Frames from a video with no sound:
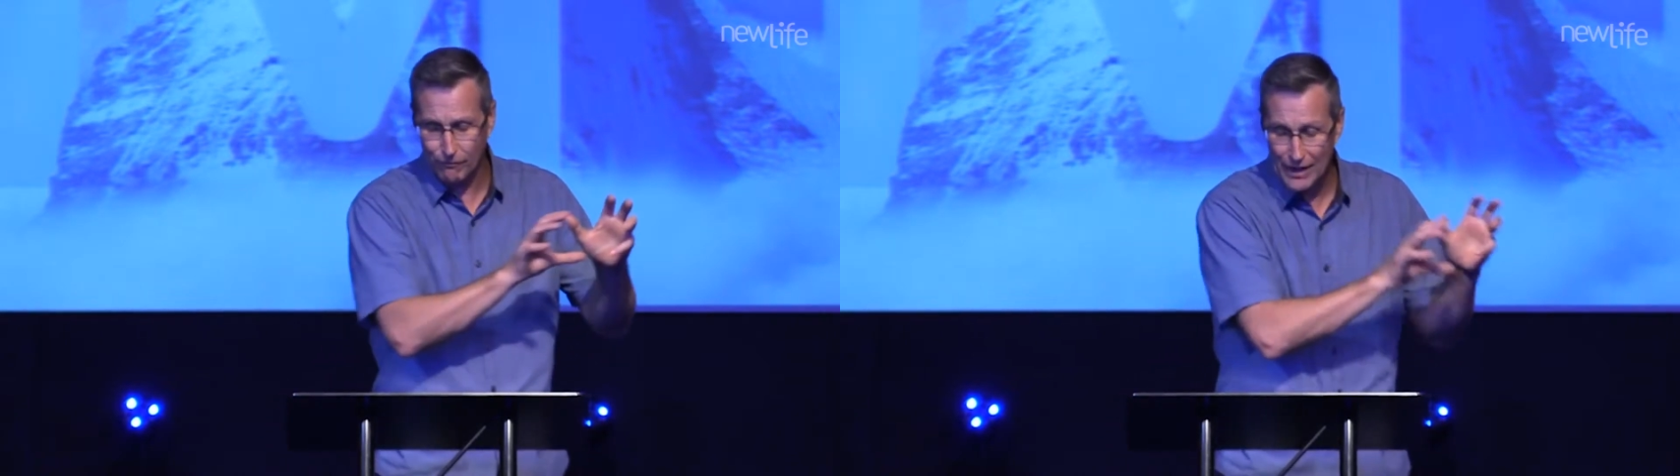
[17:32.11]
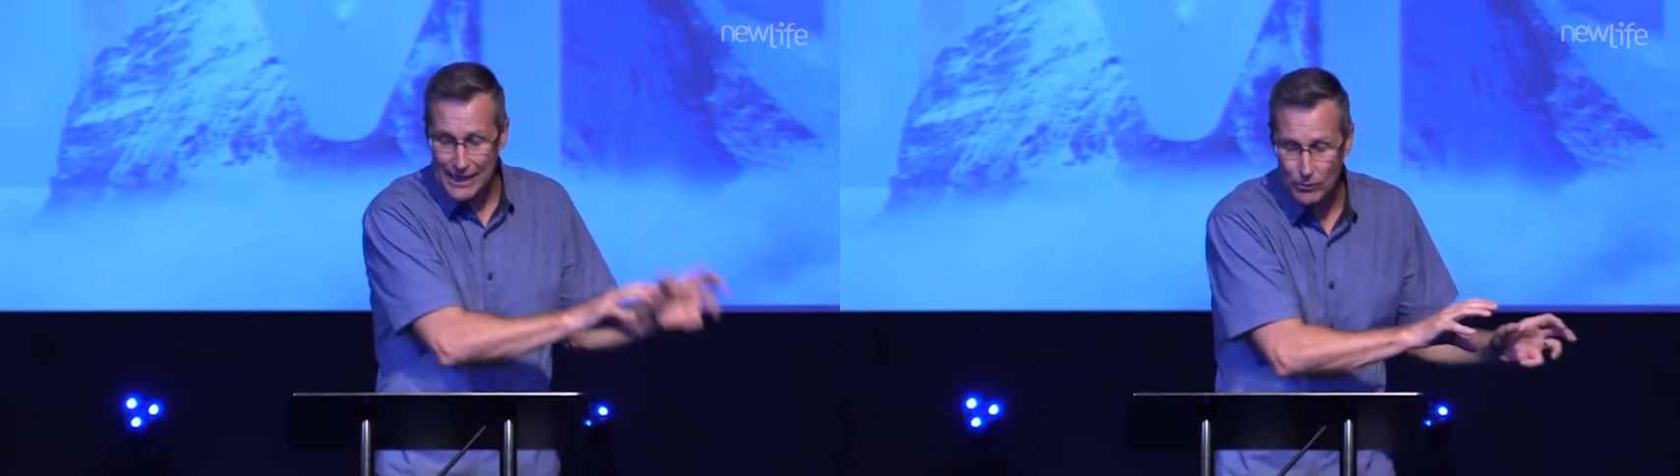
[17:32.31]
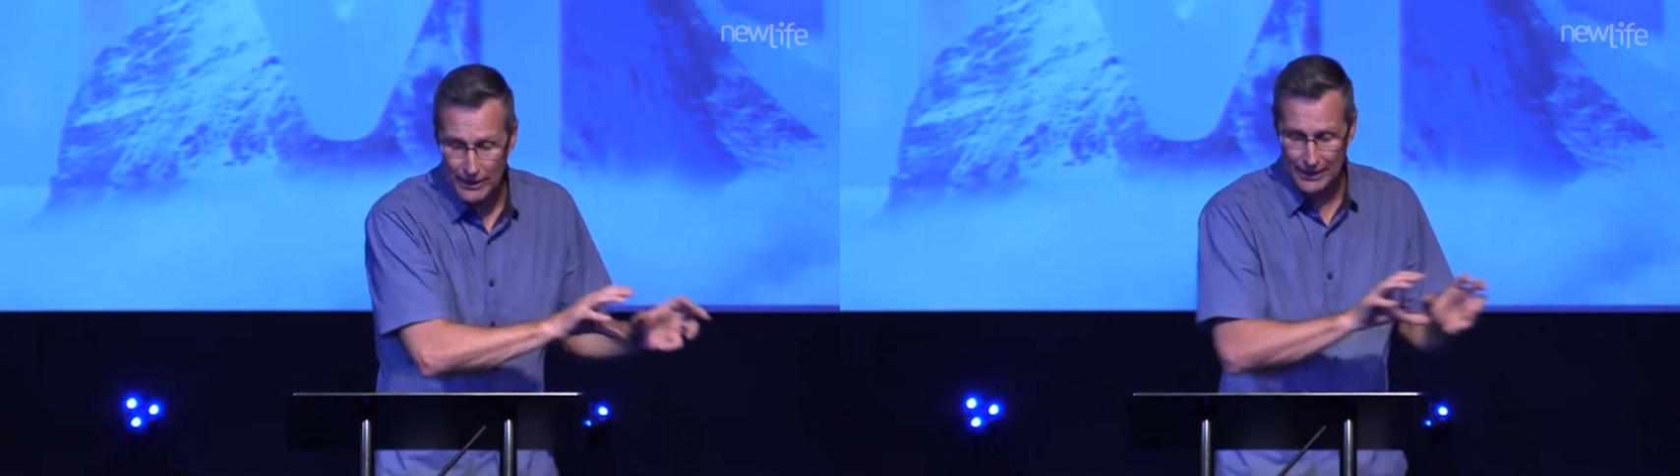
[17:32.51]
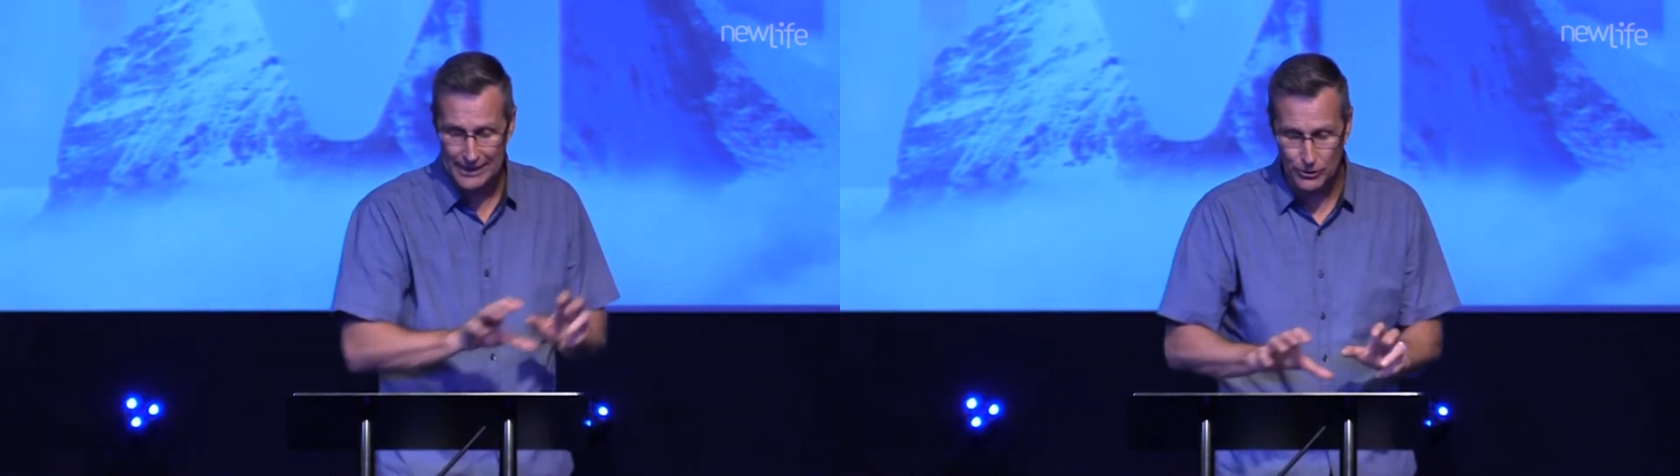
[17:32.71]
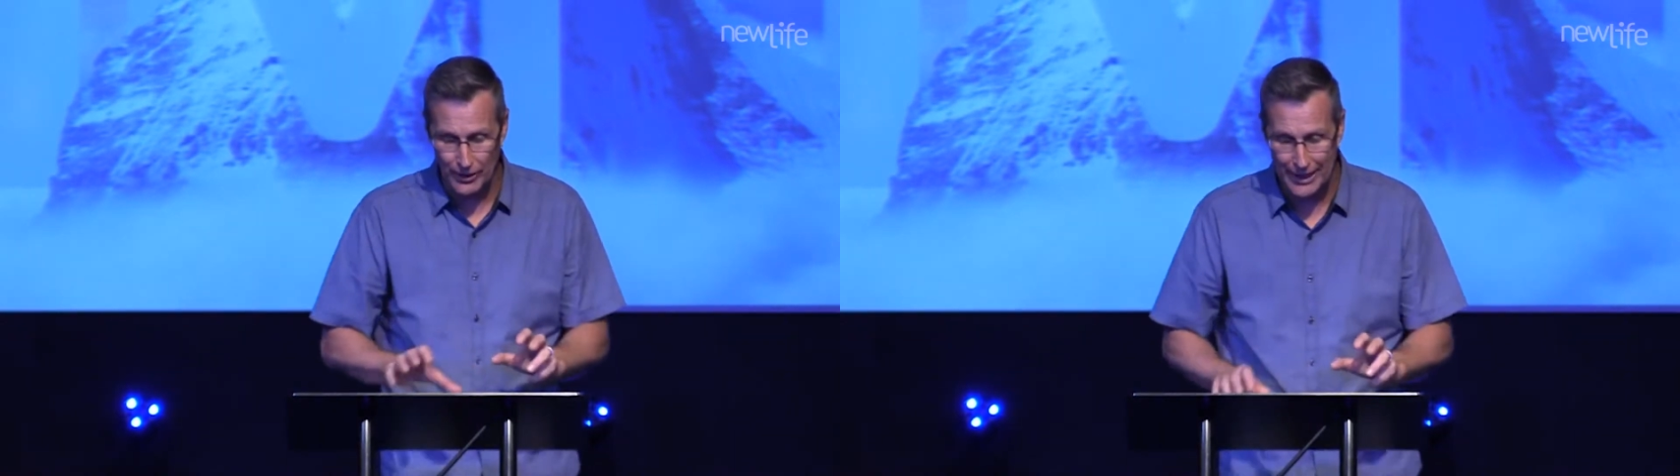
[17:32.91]

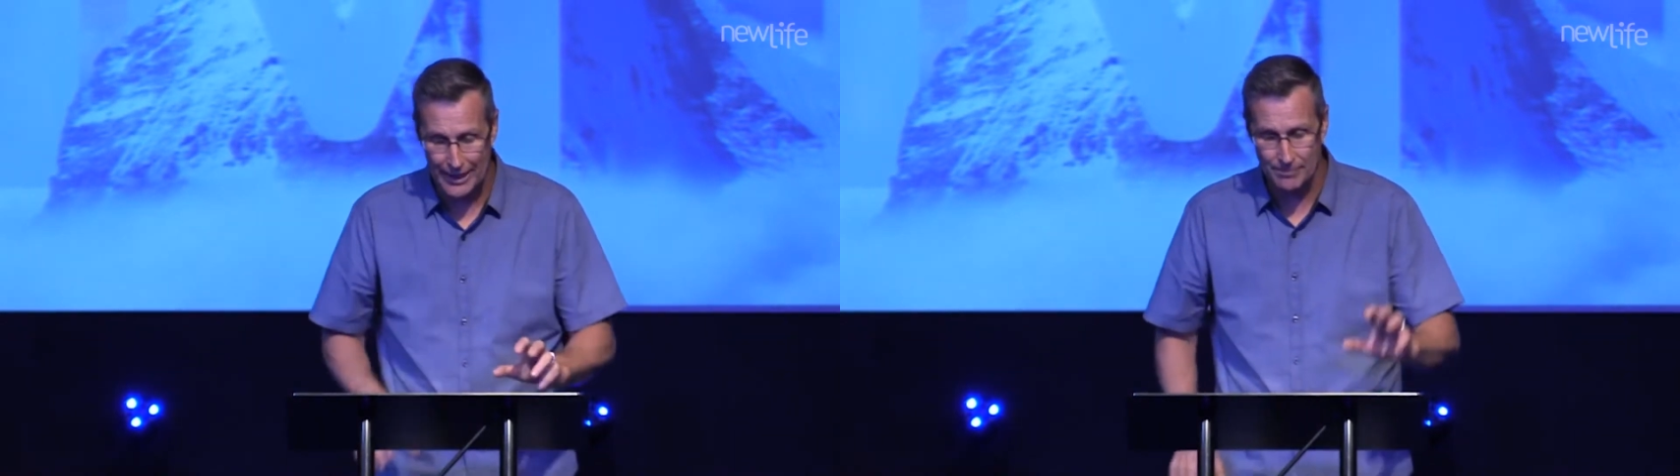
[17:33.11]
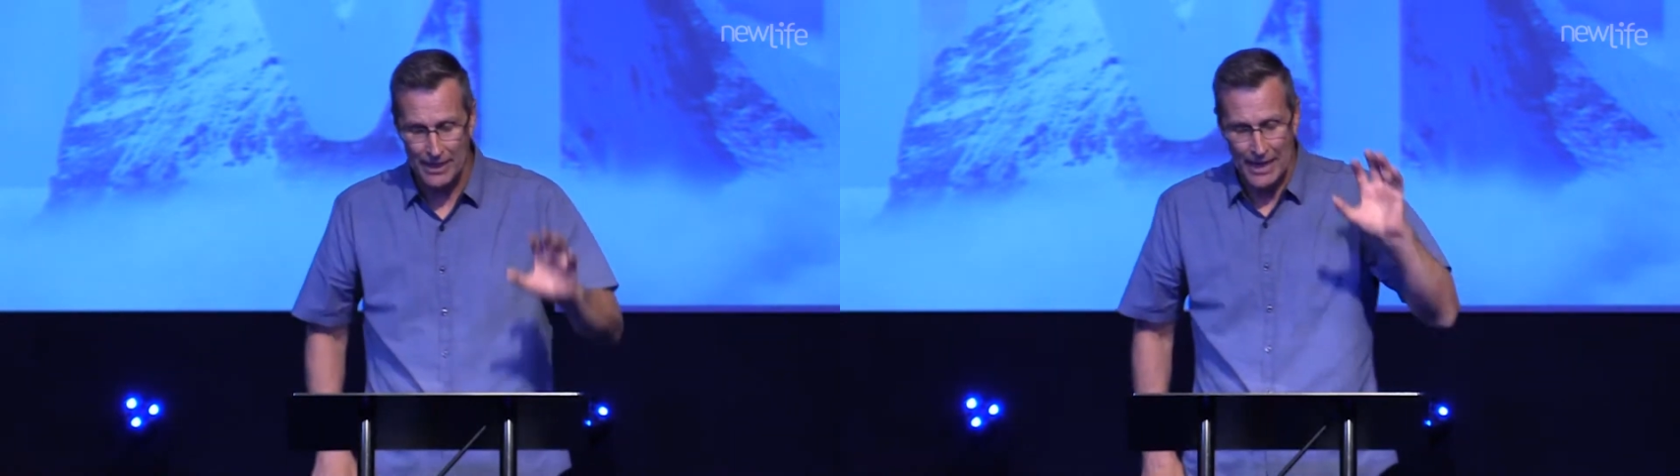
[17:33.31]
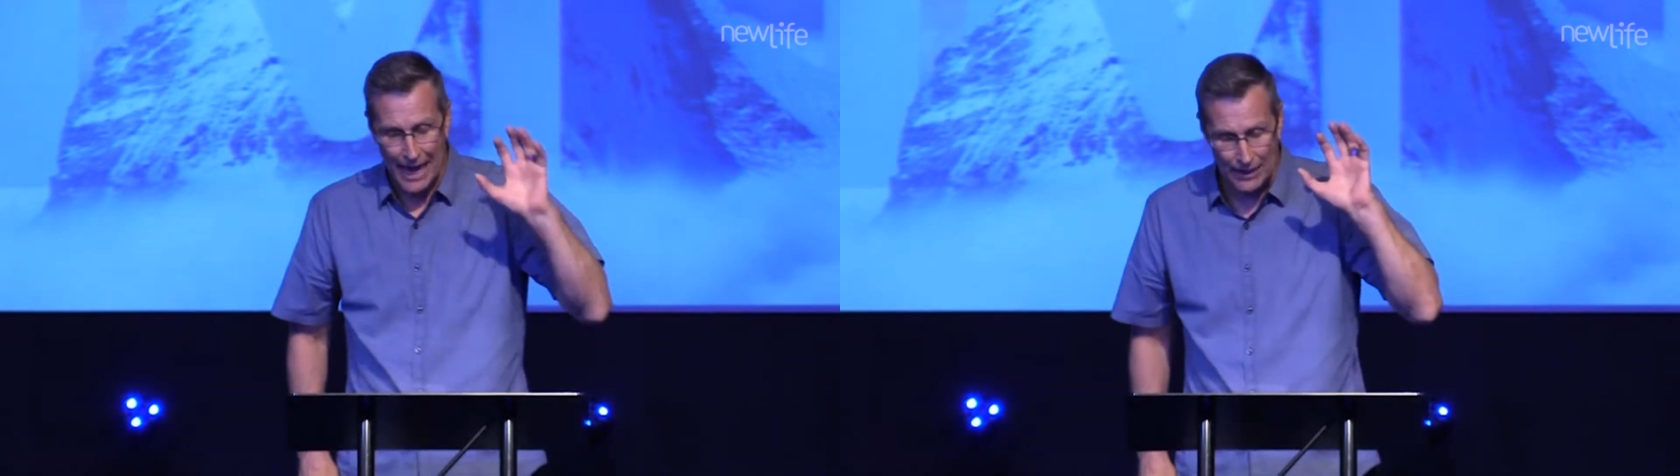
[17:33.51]
frequently dreamed